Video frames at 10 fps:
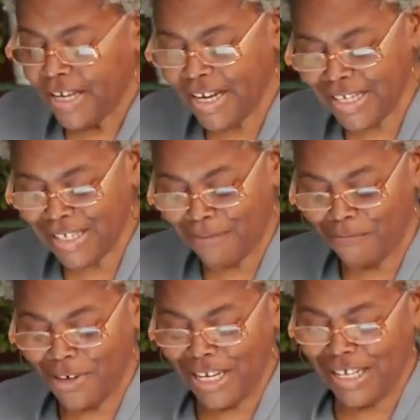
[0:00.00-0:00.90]
And as
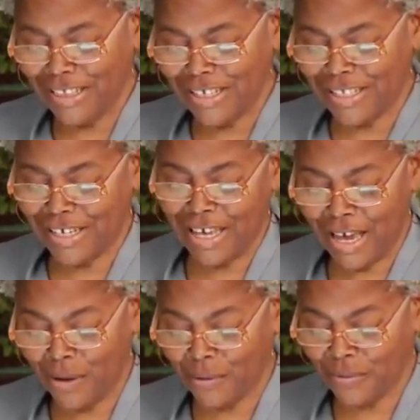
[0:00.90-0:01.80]
I'm reading this
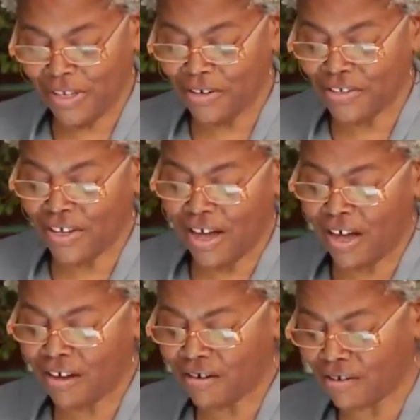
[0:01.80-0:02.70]
account, there is a
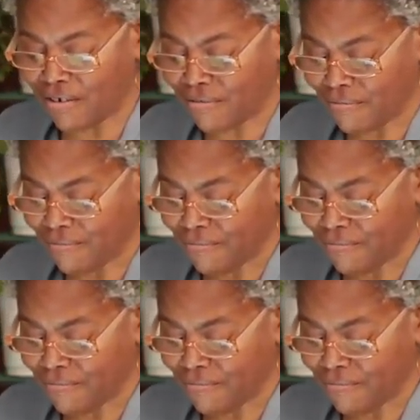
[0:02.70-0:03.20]
hunger,